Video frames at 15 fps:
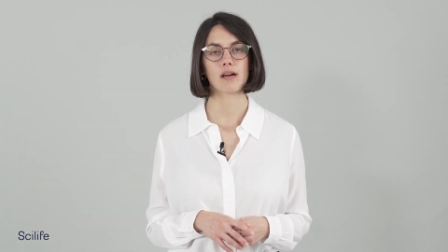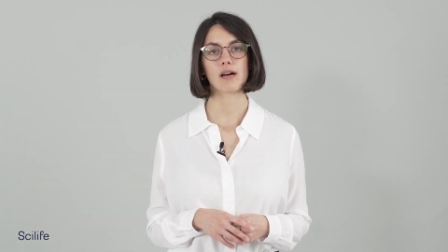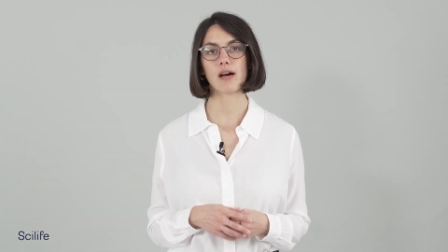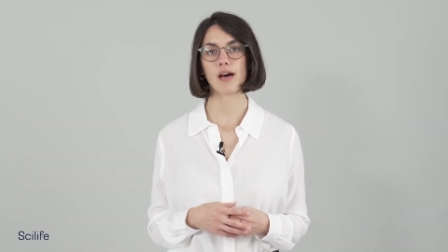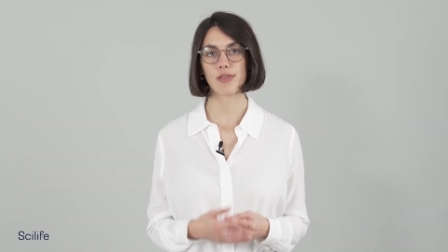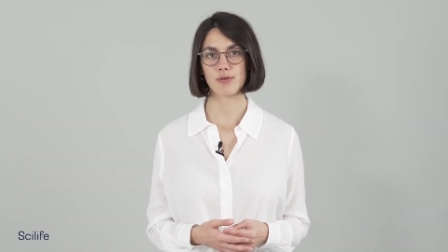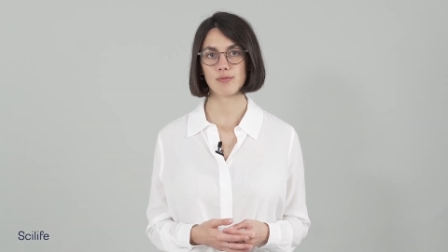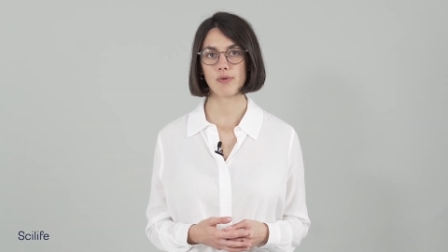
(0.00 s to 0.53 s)

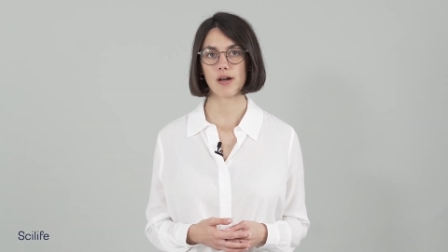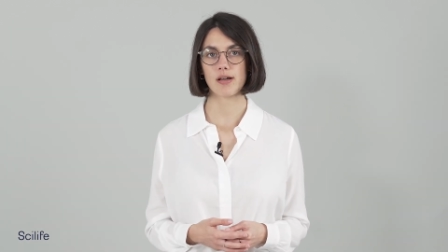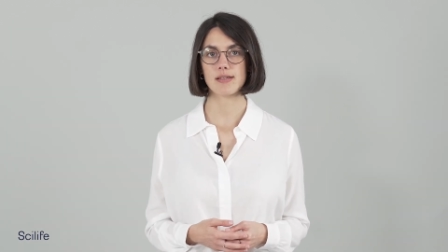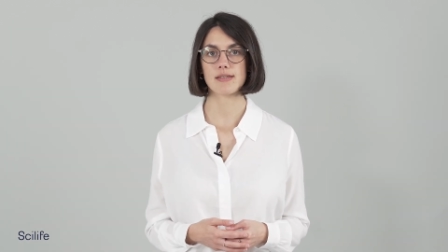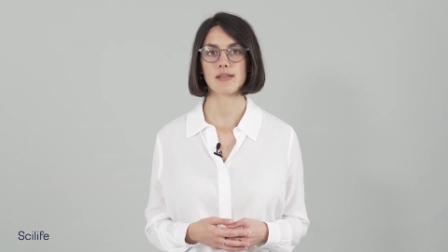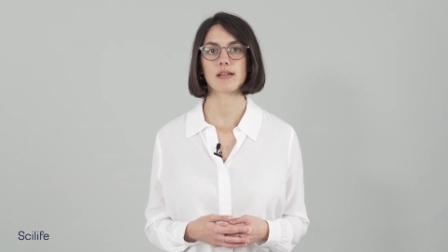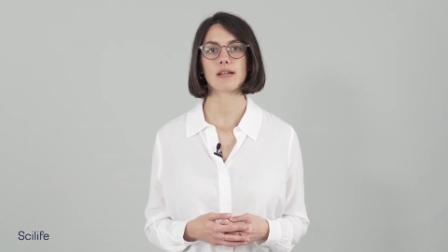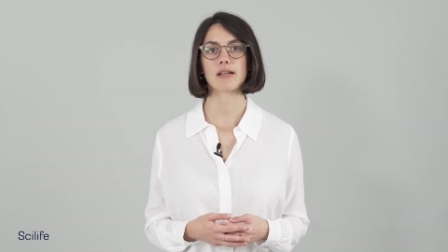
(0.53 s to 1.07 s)

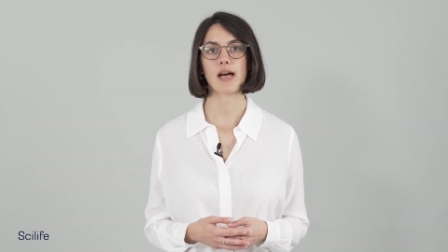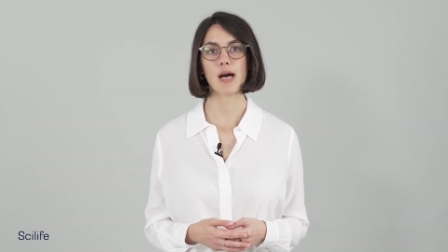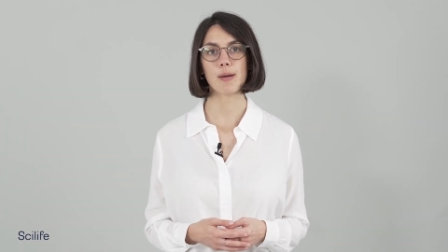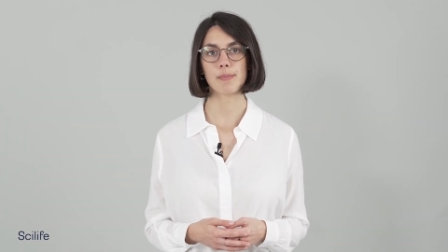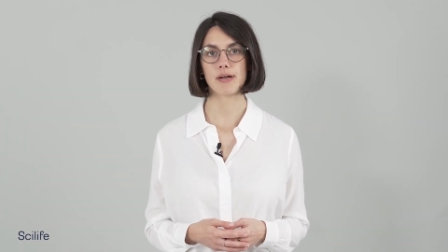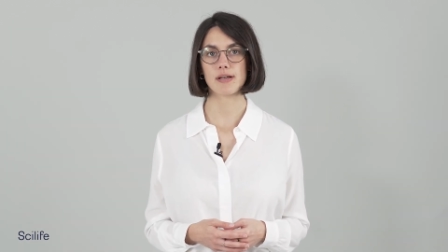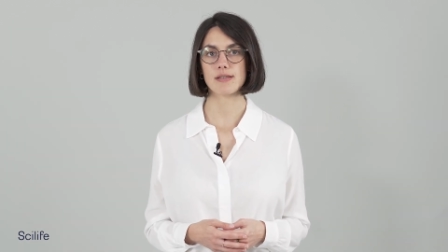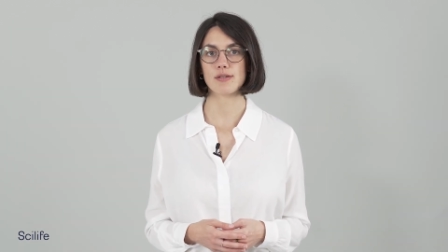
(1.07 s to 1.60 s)
Otherwise,
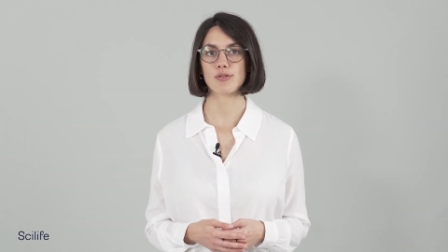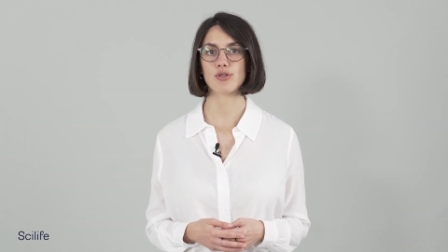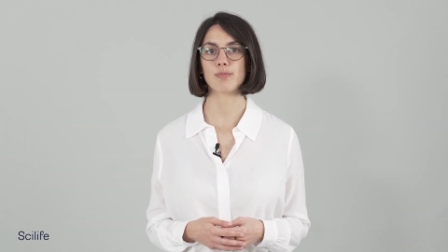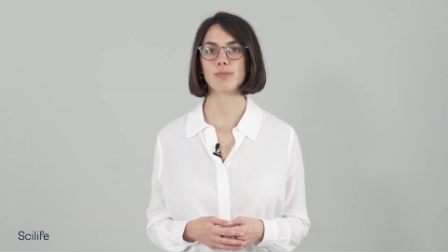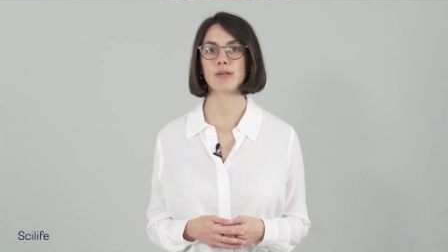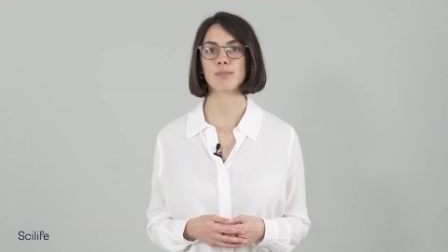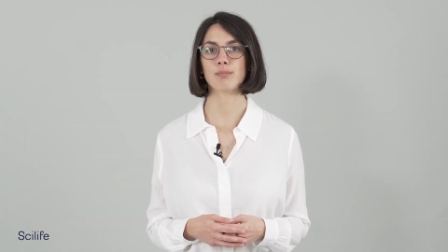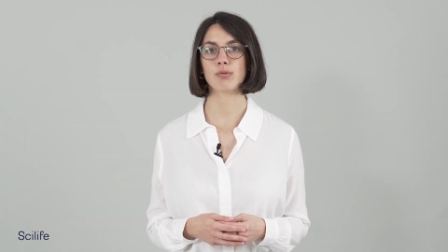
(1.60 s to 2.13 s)
CAPAs
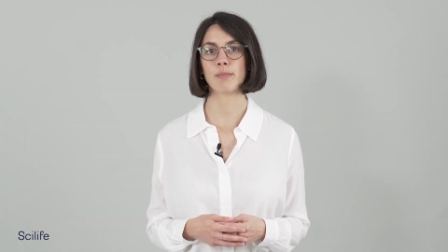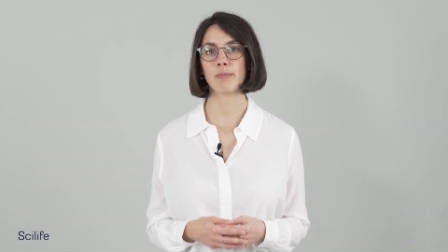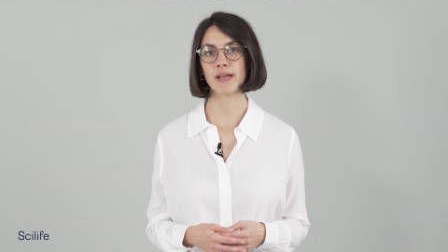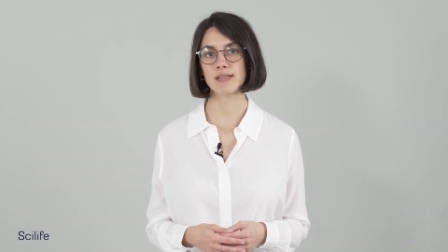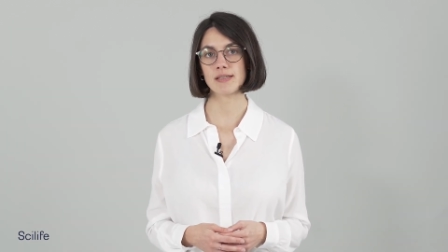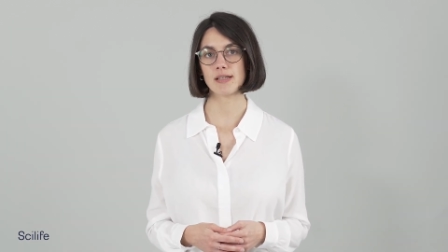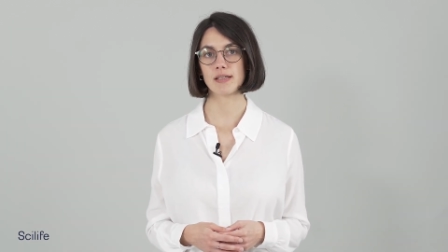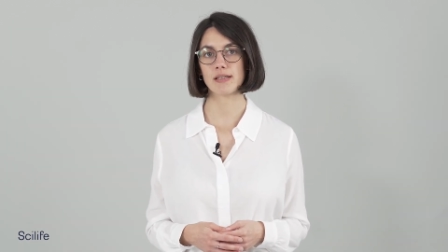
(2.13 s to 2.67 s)
should be
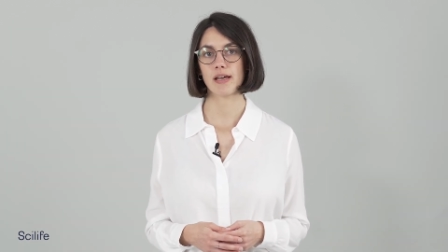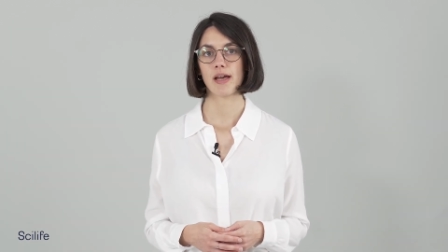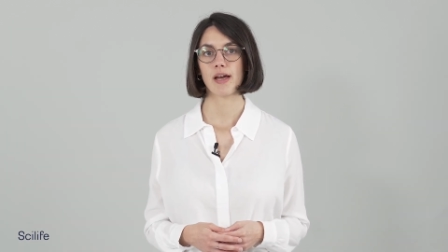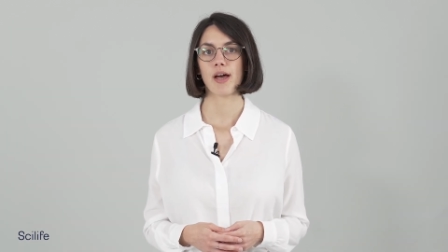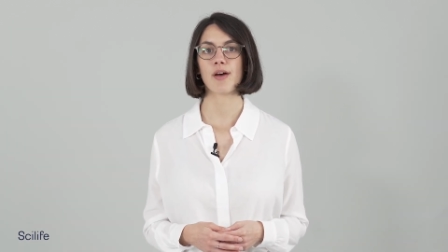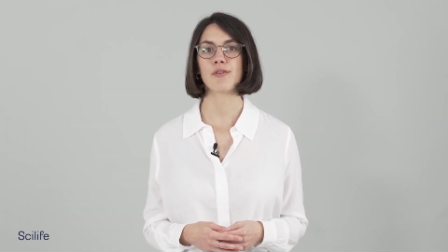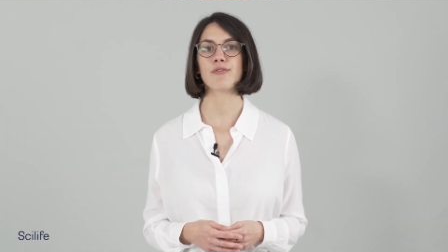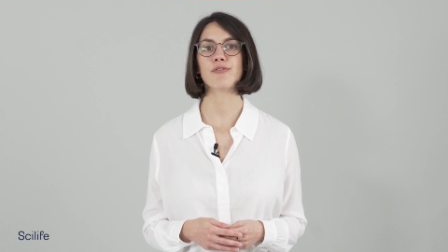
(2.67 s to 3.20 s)
implemented
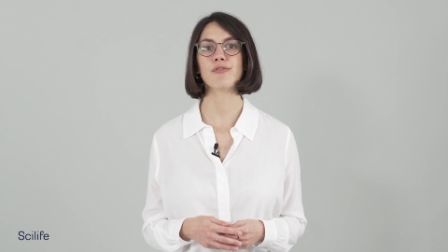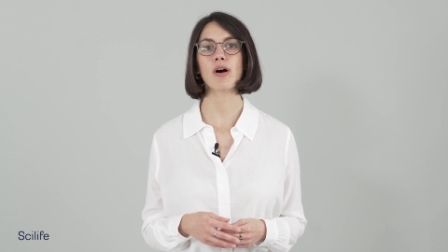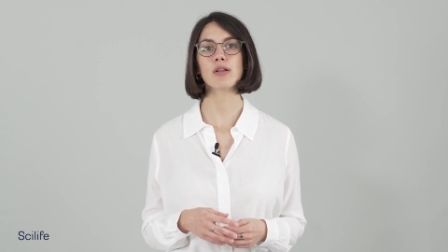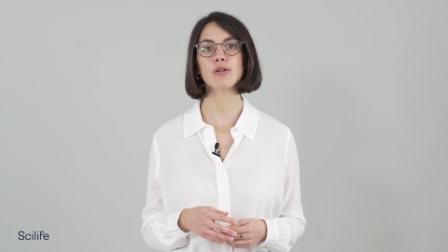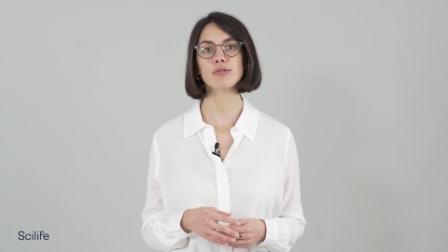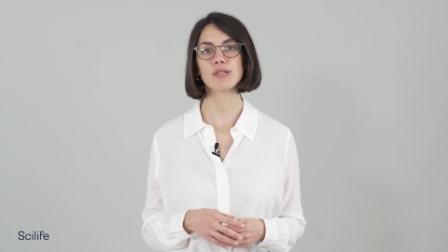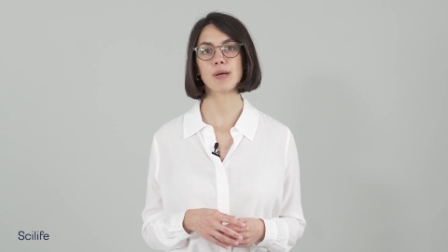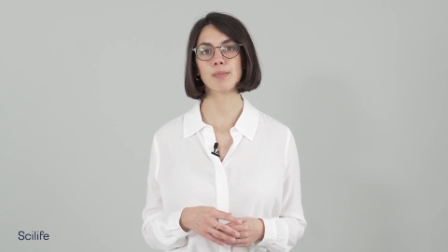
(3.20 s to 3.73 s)
and
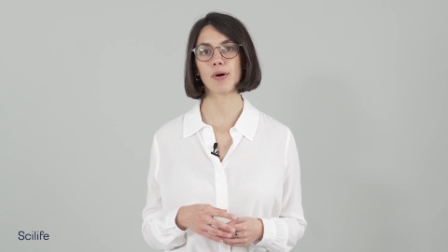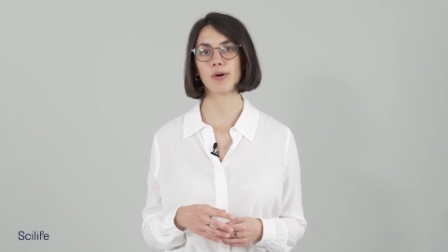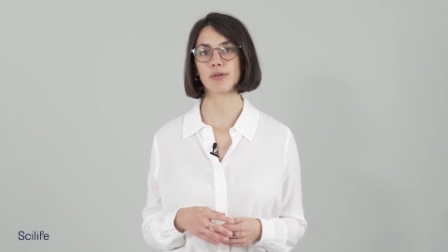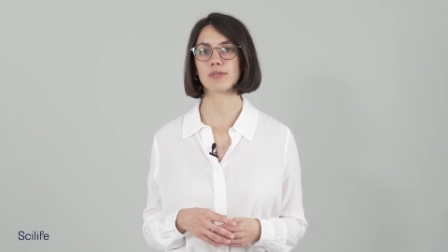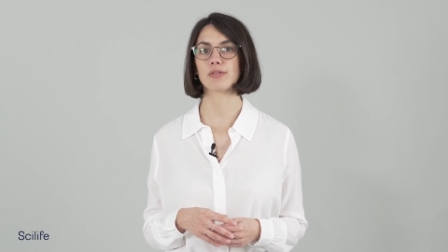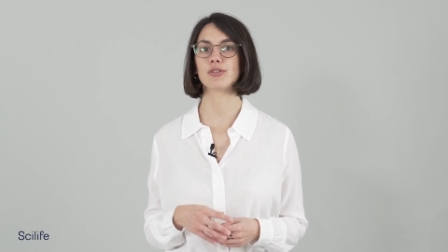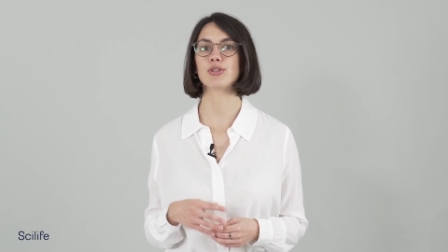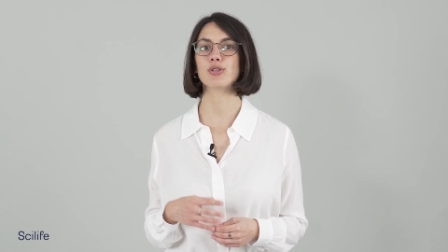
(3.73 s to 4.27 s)
followed
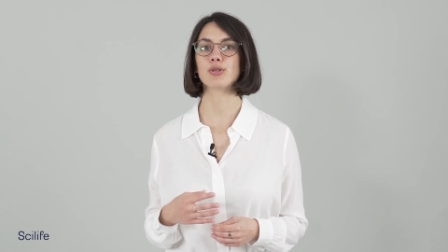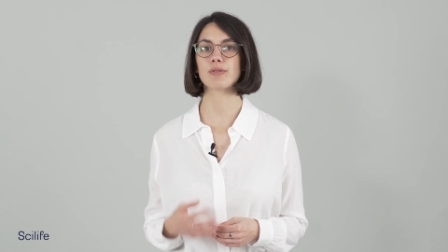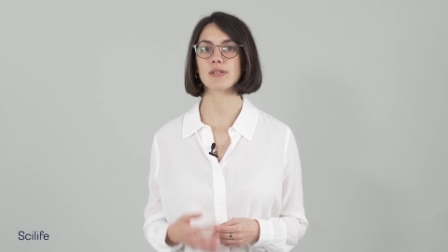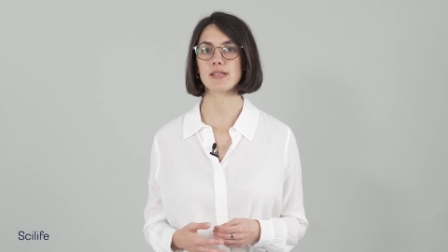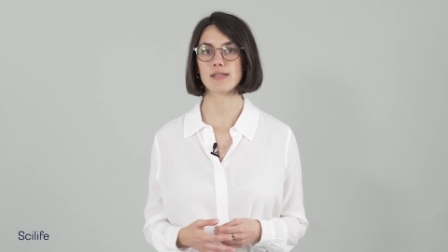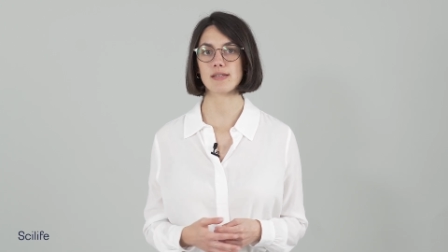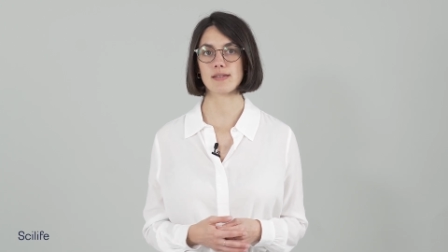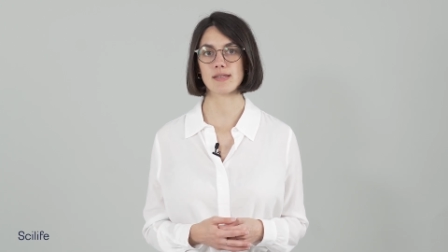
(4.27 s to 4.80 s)
upon
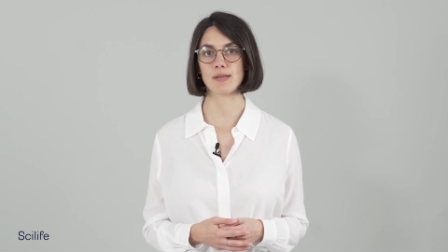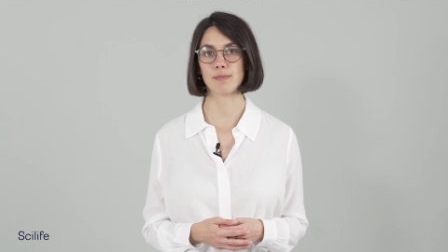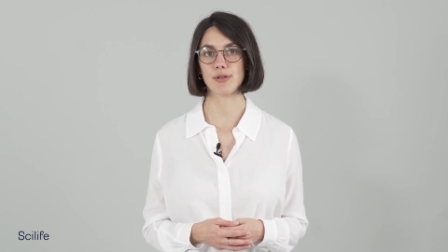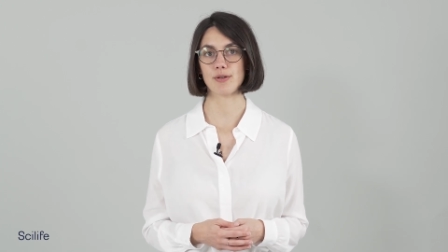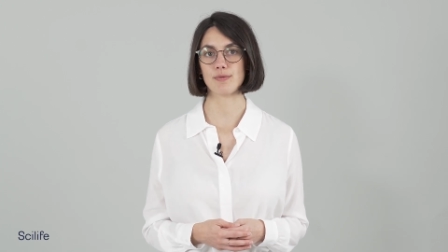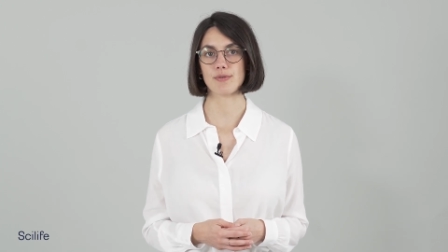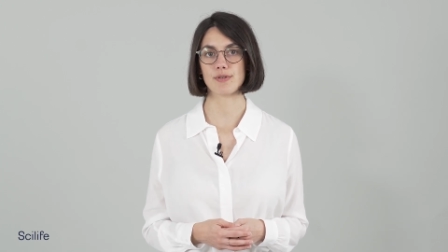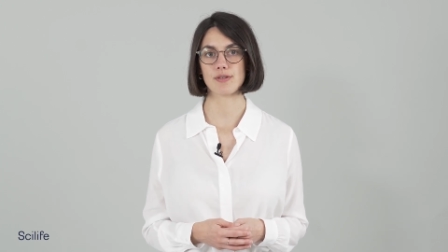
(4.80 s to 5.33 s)
during system
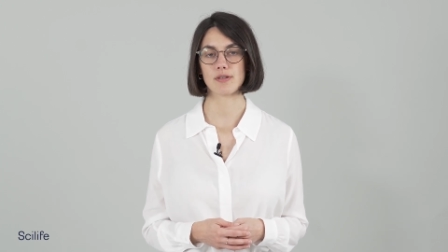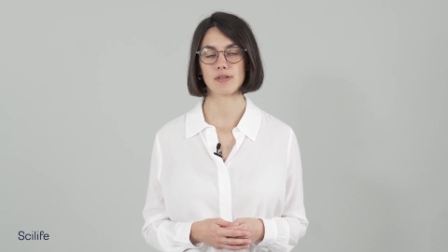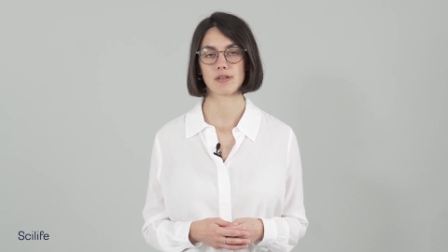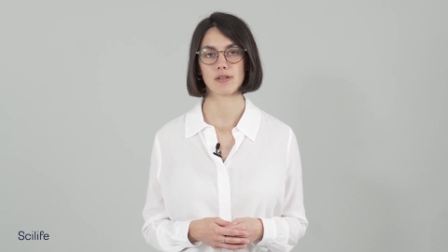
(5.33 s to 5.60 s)
use.